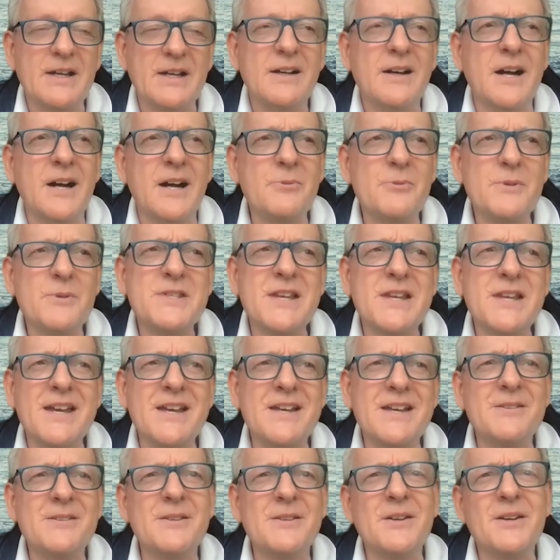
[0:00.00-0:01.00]
I would
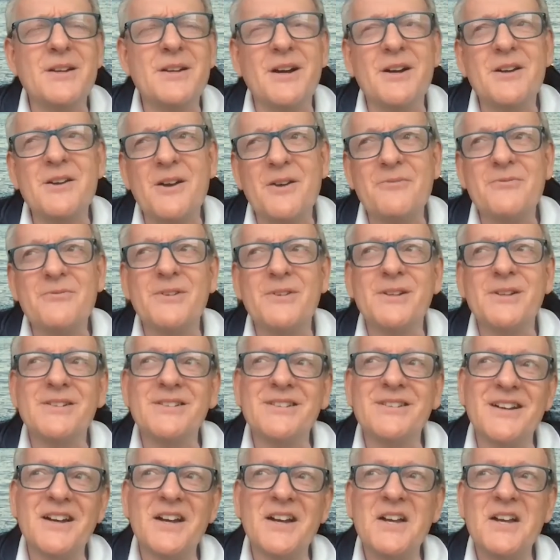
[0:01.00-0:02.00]
say
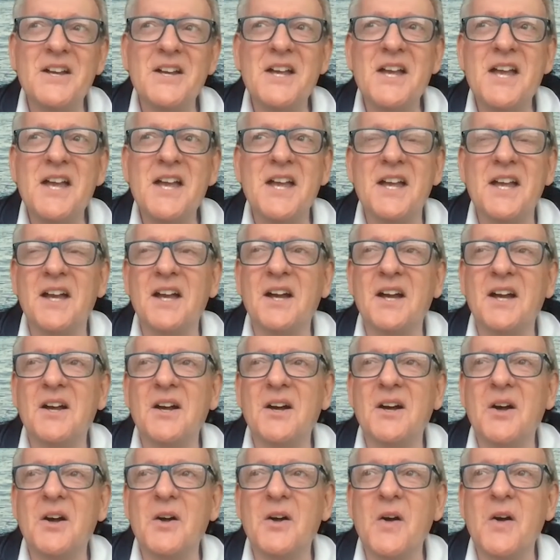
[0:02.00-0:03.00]
that
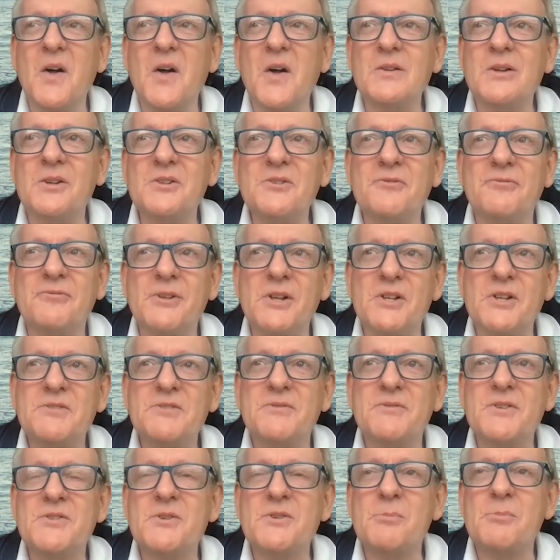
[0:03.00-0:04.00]
a lot of
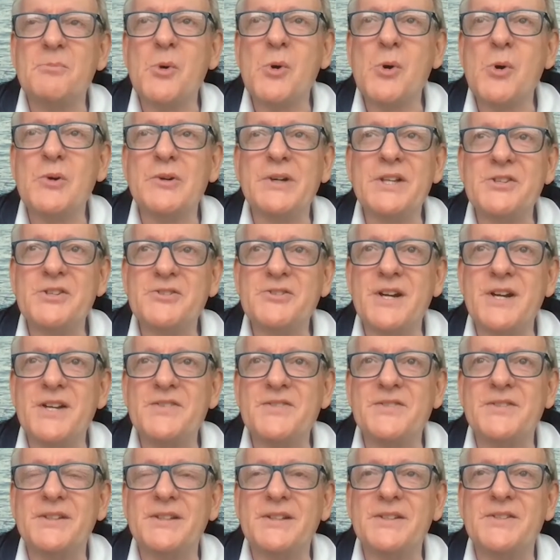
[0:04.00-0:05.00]
philosophers are more
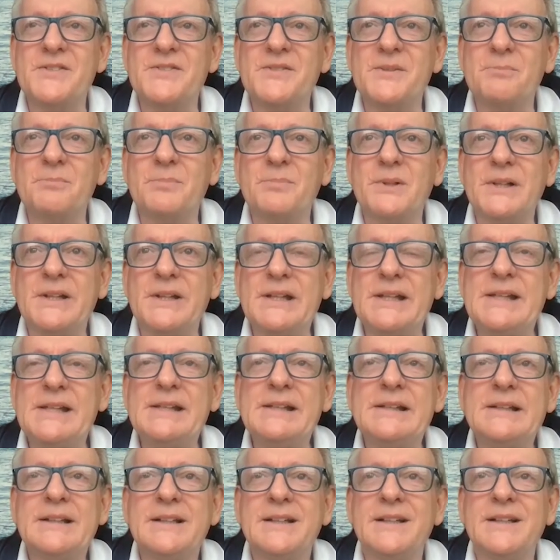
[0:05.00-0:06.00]
interested in
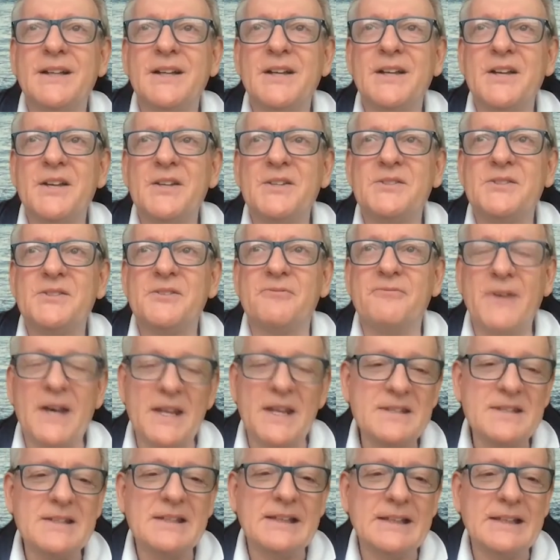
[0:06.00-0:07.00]
simply
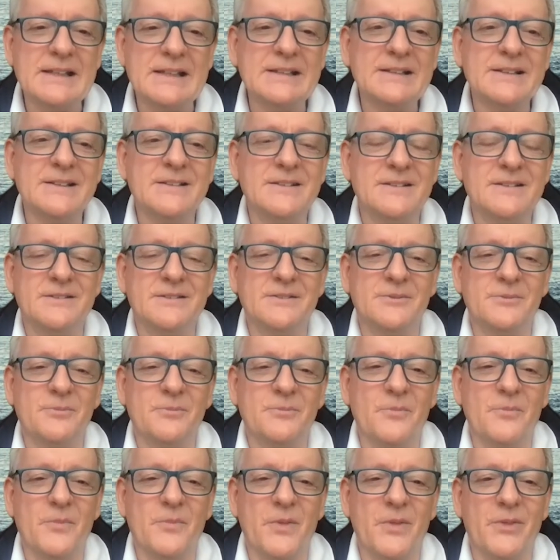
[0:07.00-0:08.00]
defending
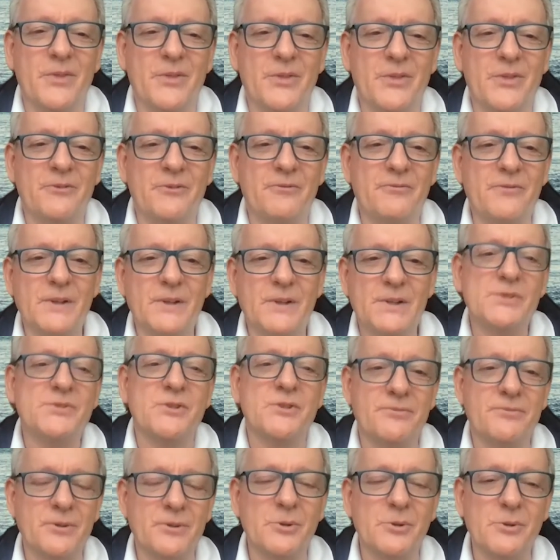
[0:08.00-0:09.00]
the
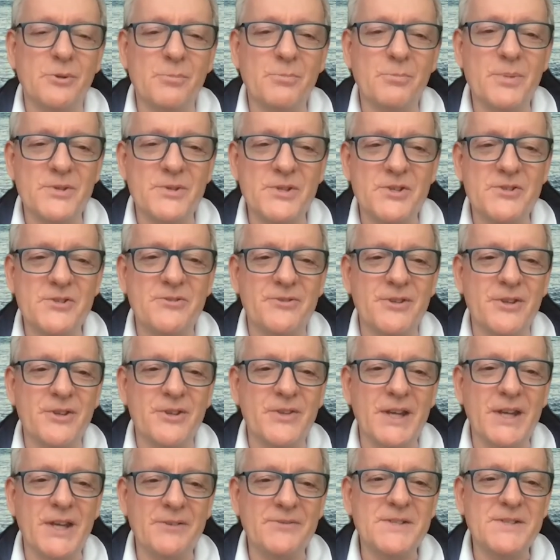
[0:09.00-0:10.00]
philosophical position that
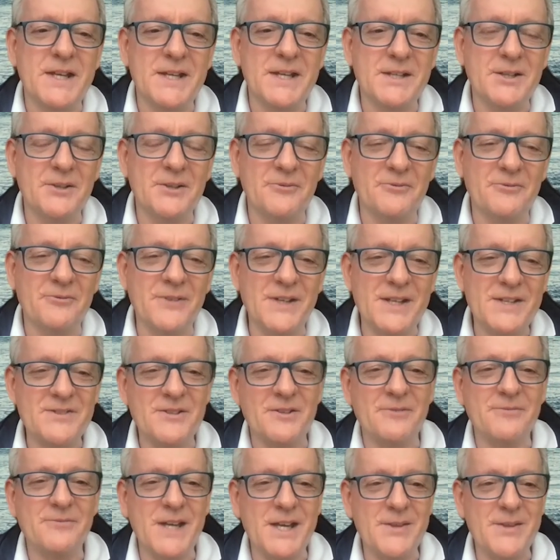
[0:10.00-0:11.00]
they've taken
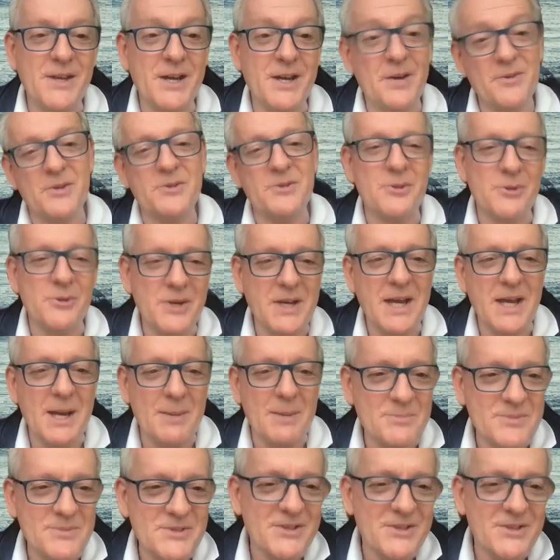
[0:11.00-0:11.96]
vis-a-vis the other two camps